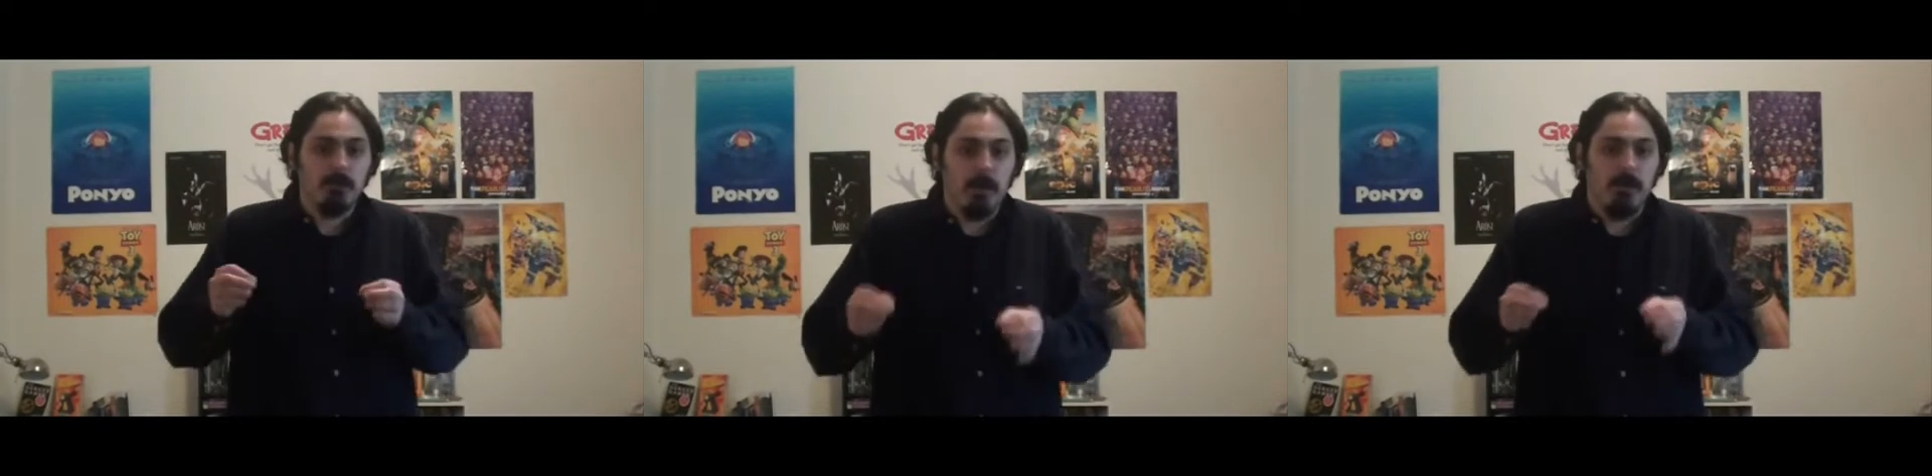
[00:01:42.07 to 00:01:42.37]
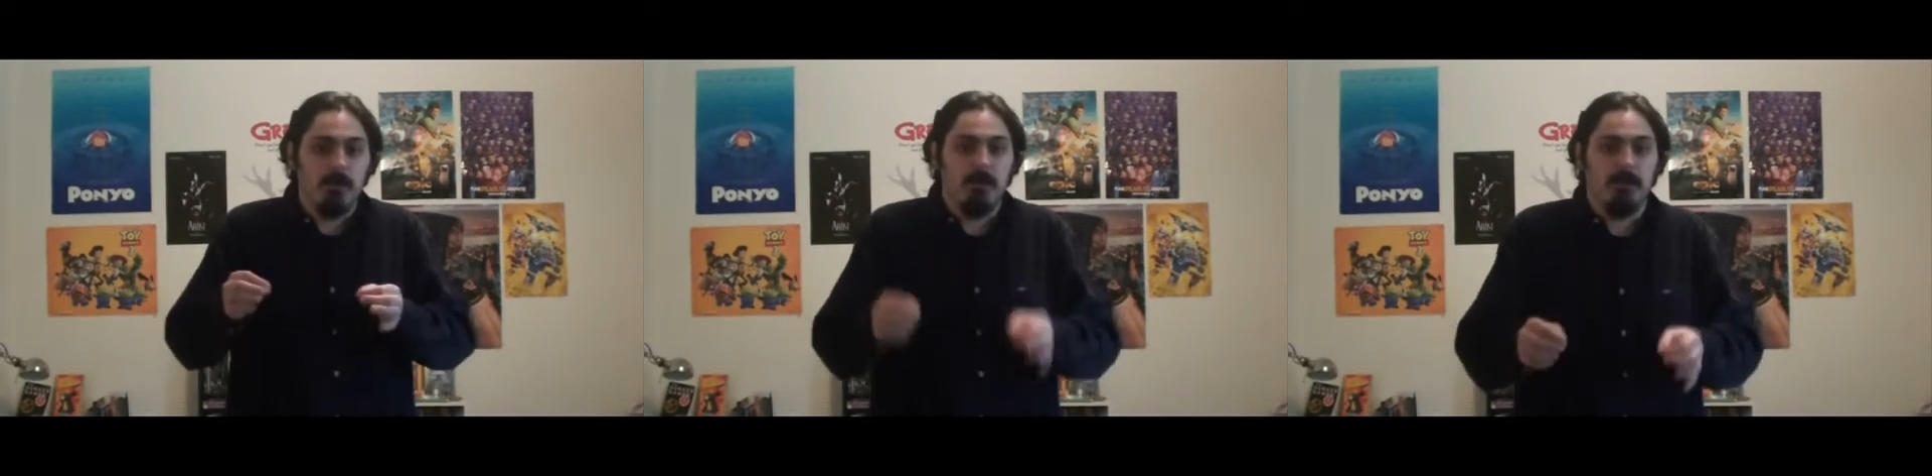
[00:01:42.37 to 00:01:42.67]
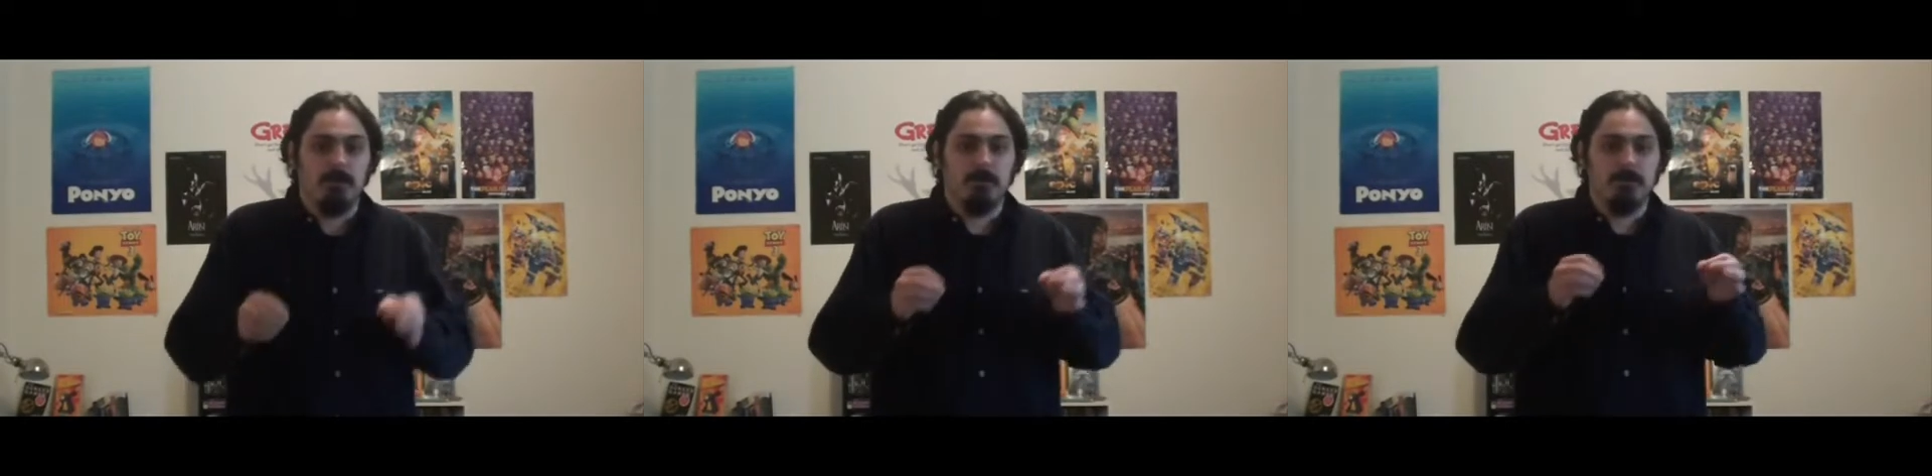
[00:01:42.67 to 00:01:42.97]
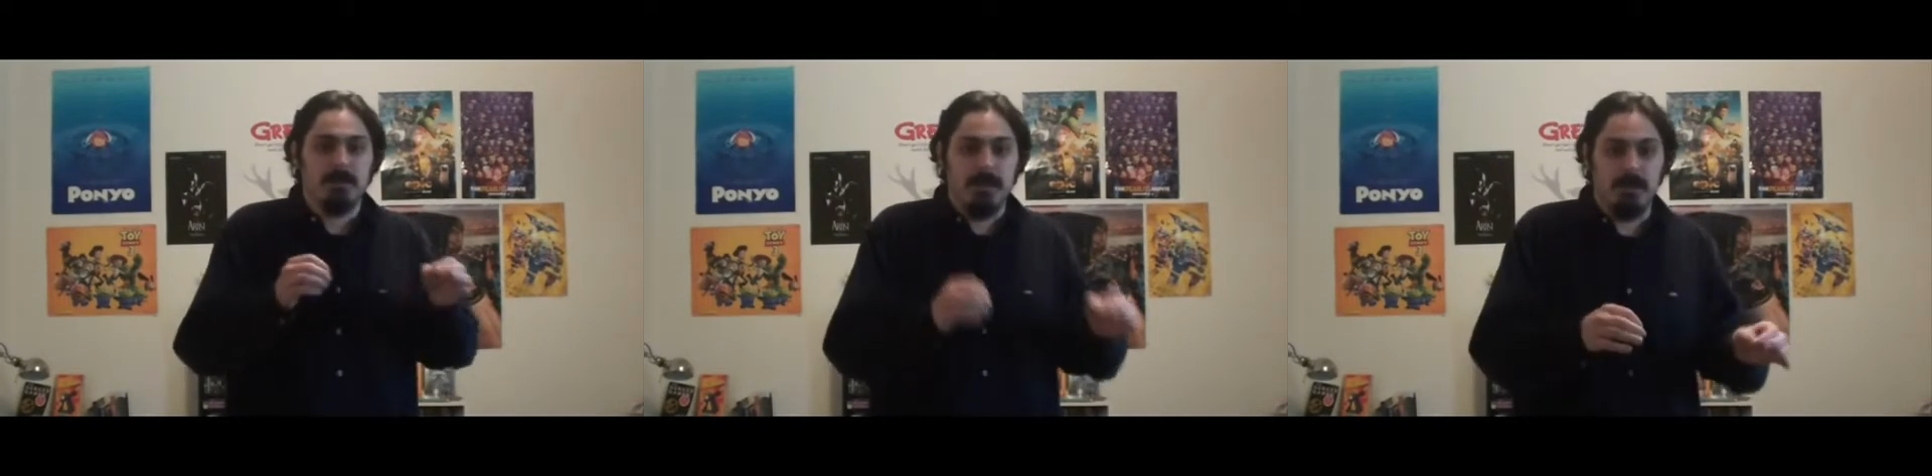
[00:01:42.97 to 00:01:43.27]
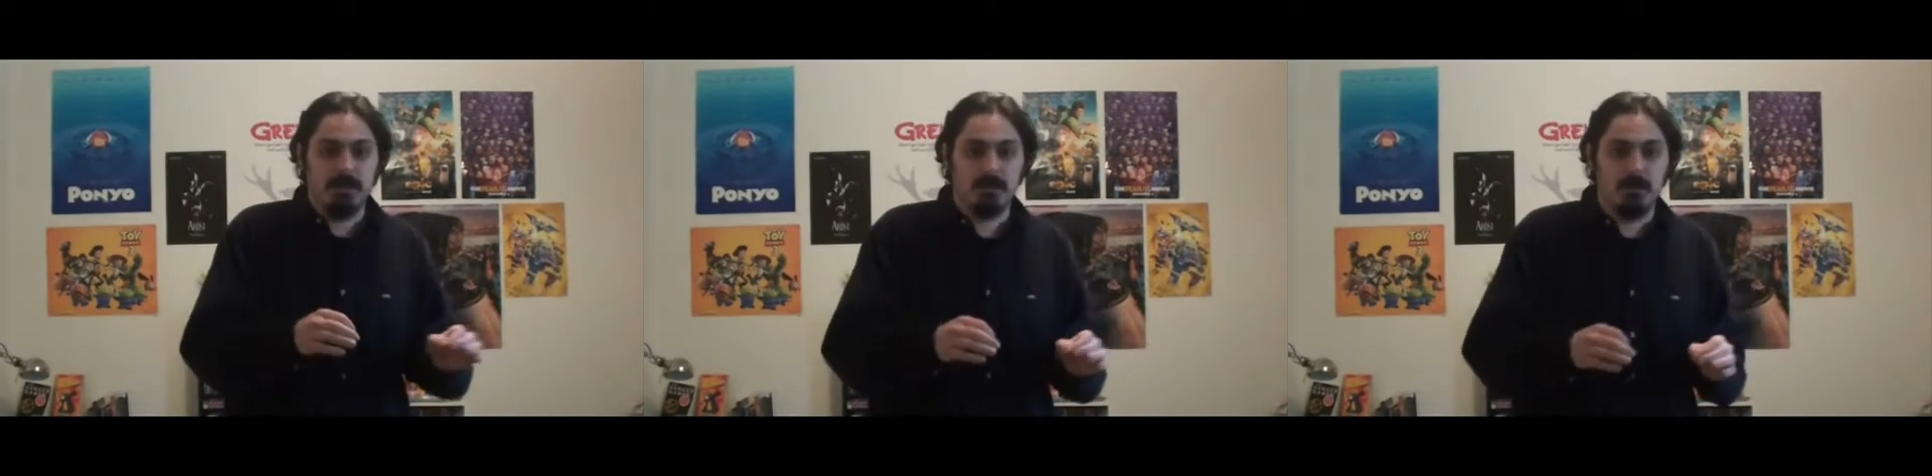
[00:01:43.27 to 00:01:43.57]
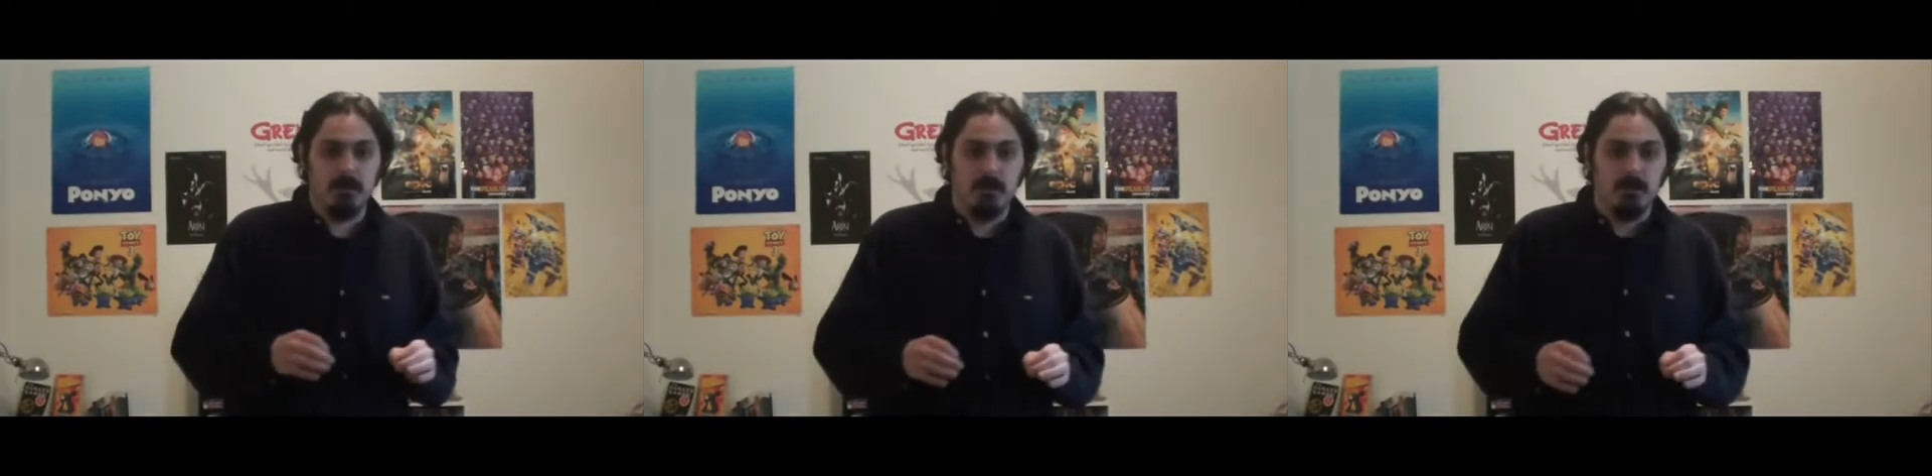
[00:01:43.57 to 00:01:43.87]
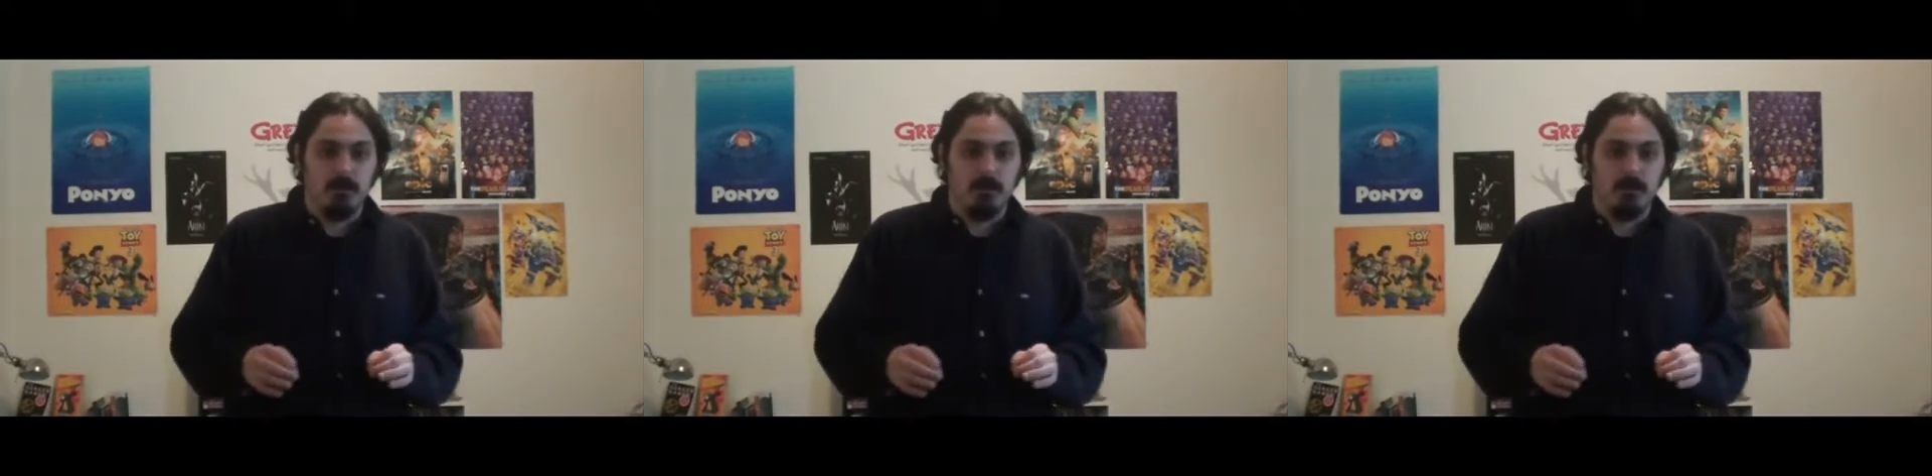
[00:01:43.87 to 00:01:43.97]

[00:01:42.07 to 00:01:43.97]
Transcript: proper amount of pizzazz.